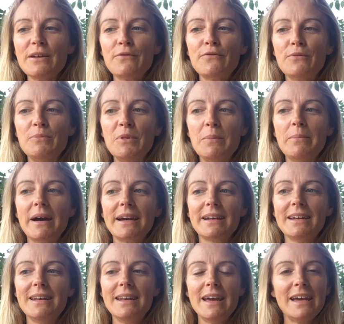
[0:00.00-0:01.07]
from the
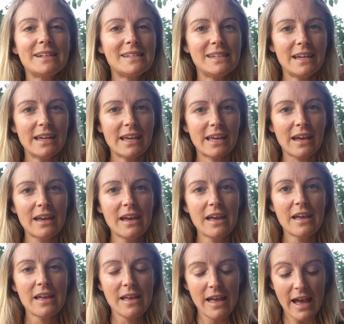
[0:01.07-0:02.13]
magnetic
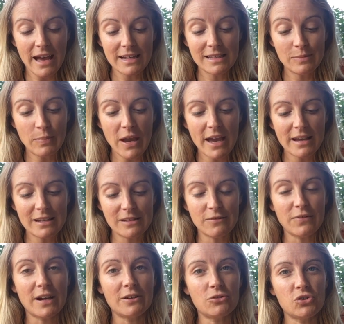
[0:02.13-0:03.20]
aspects
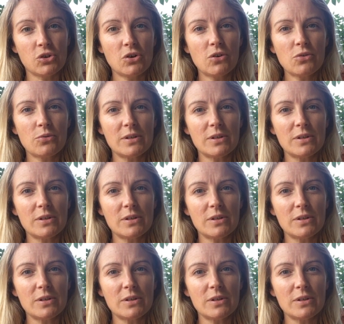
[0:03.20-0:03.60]
of our dog,